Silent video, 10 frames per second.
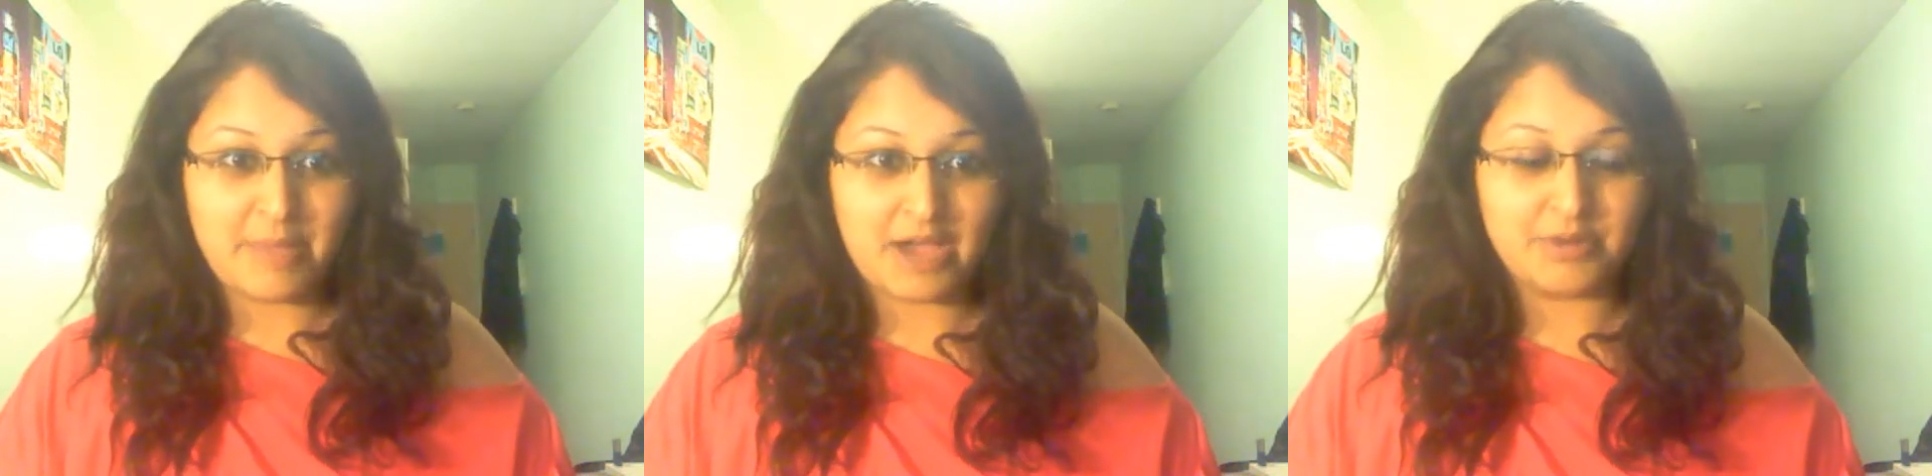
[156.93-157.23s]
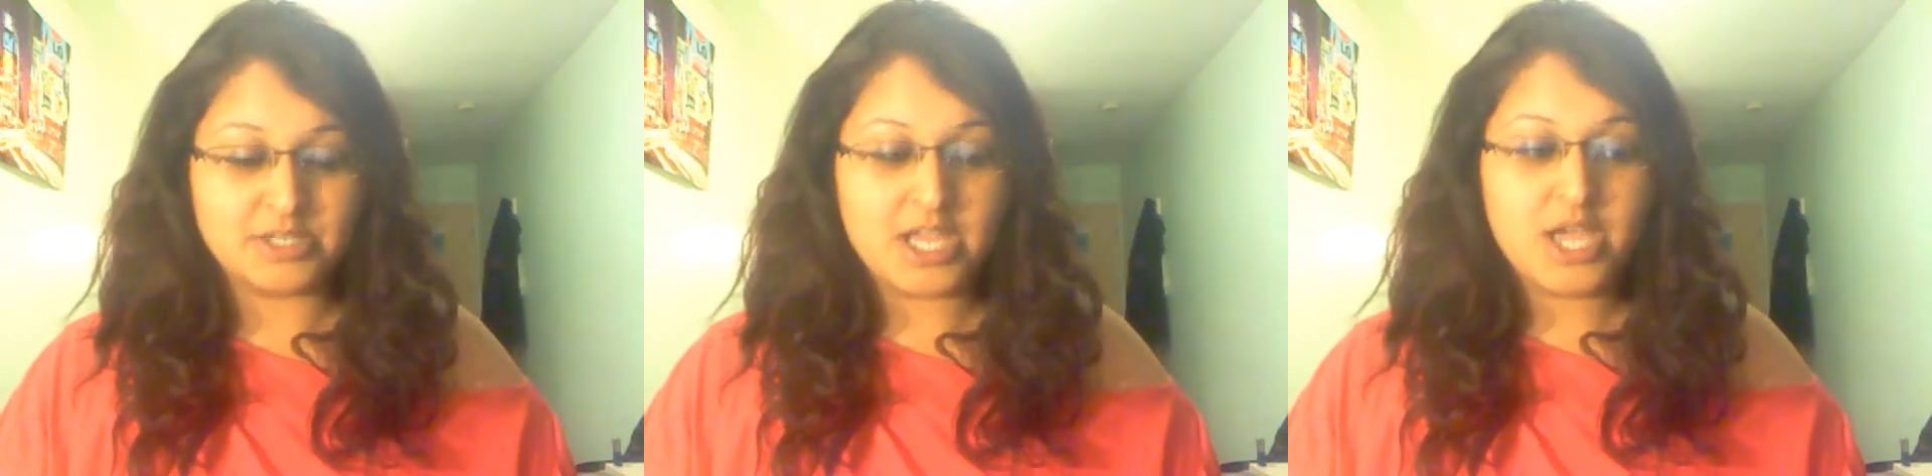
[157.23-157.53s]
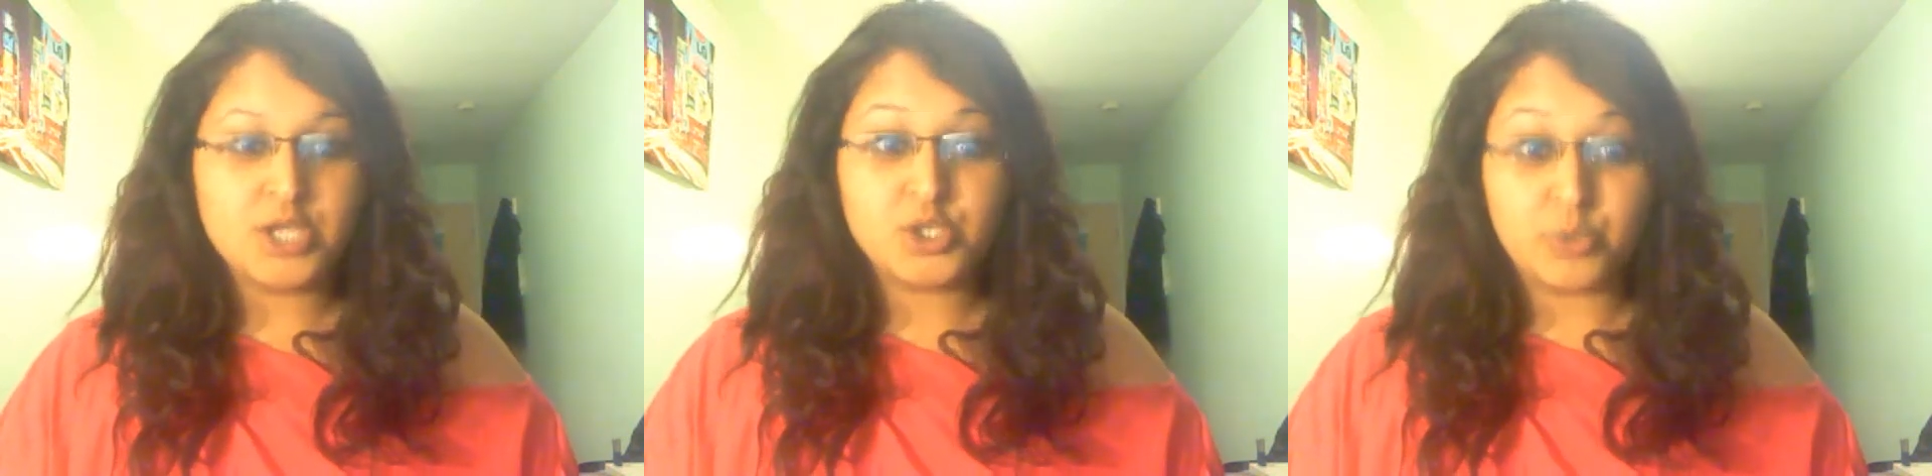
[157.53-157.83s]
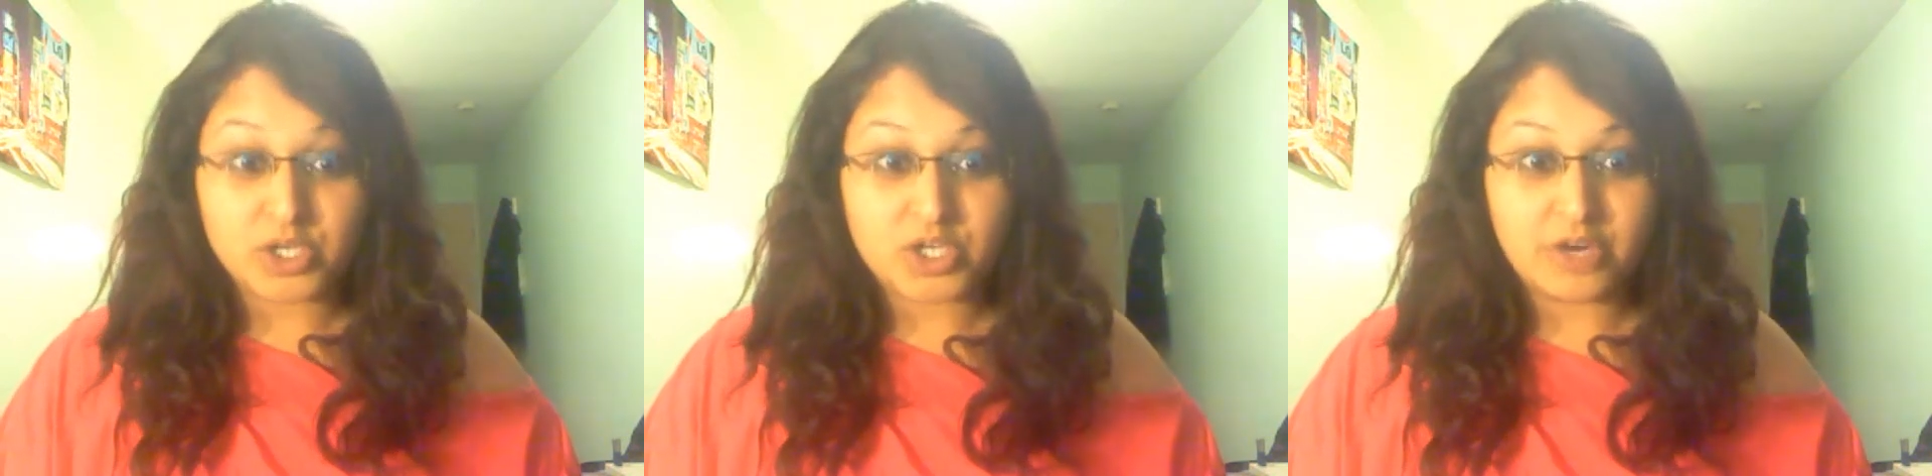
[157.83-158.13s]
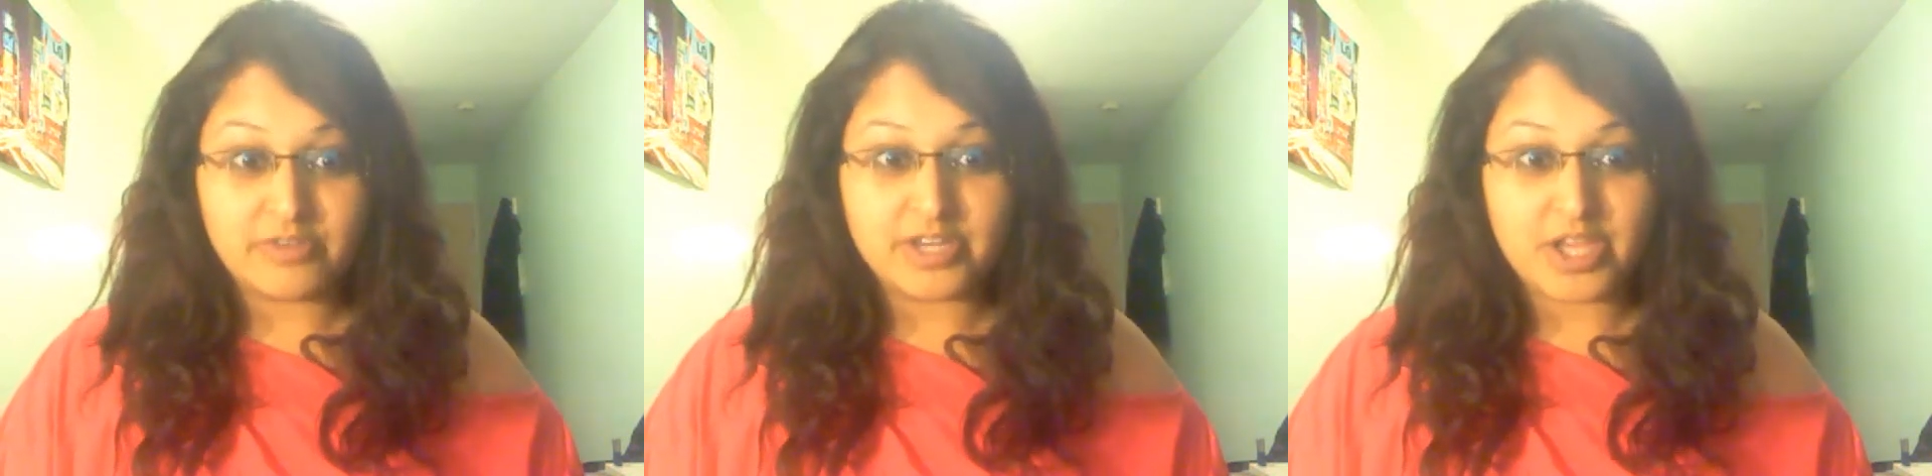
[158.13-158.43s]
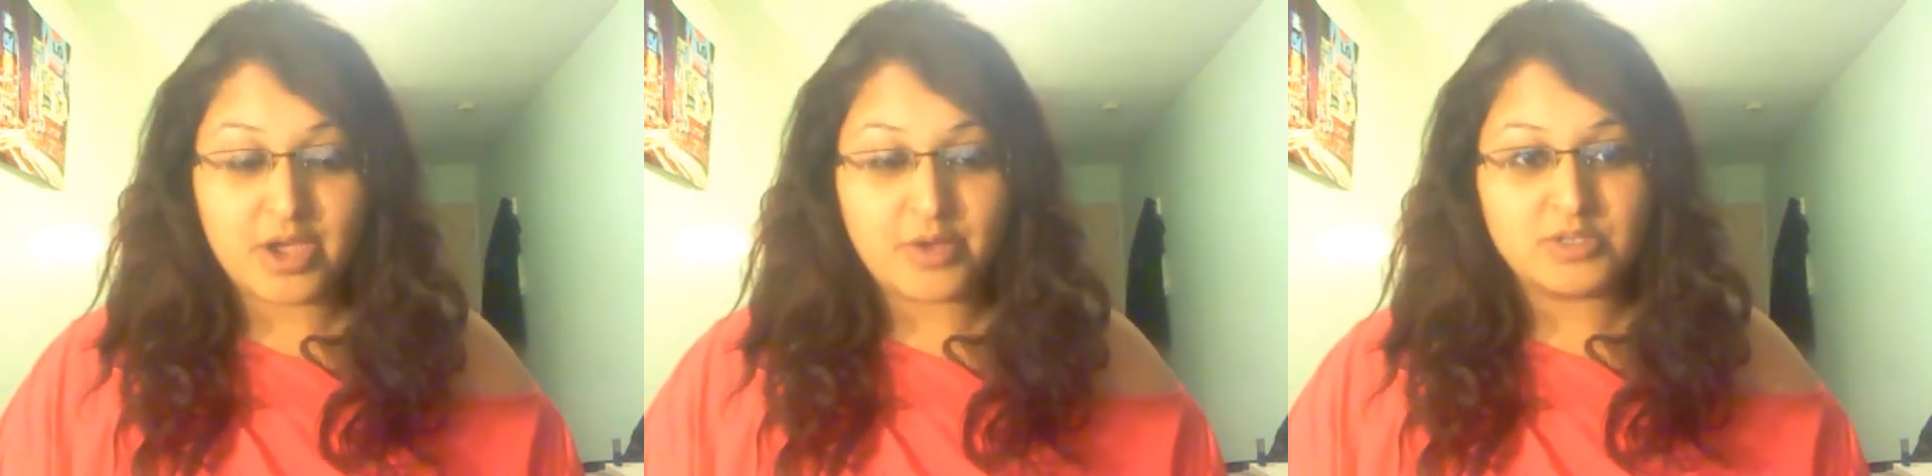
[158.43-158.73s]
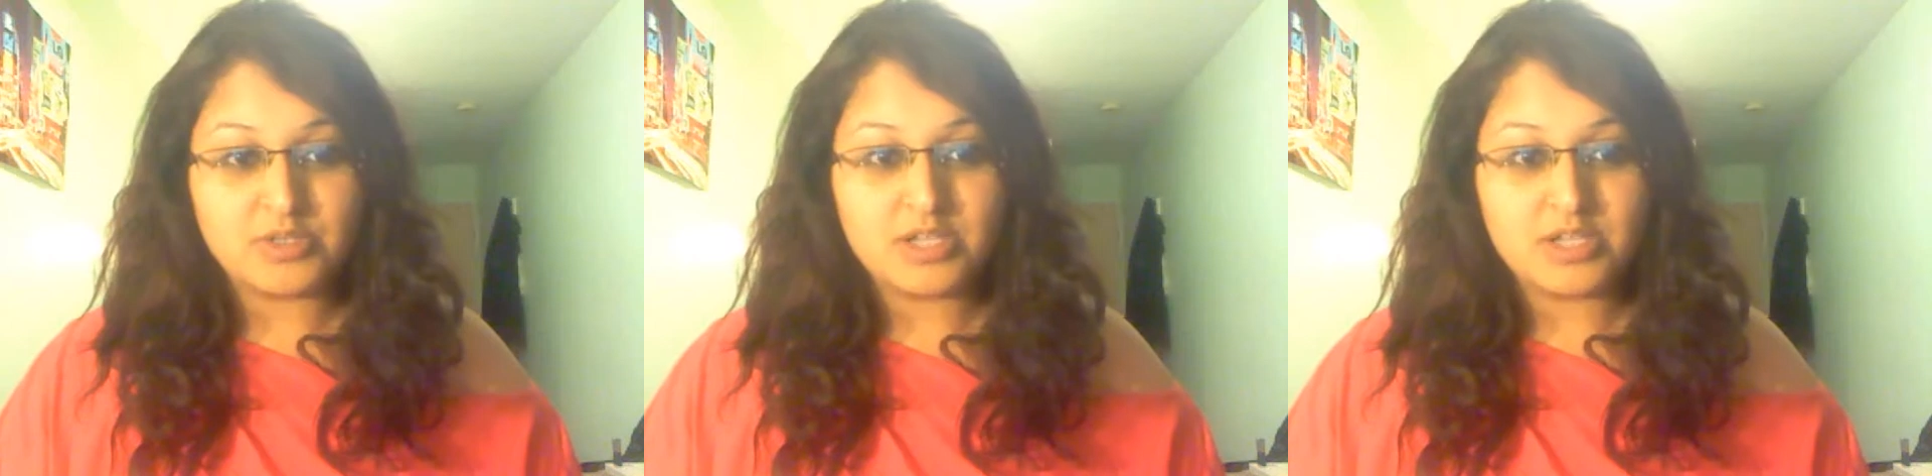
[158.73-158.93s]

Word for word: out to watch our videos,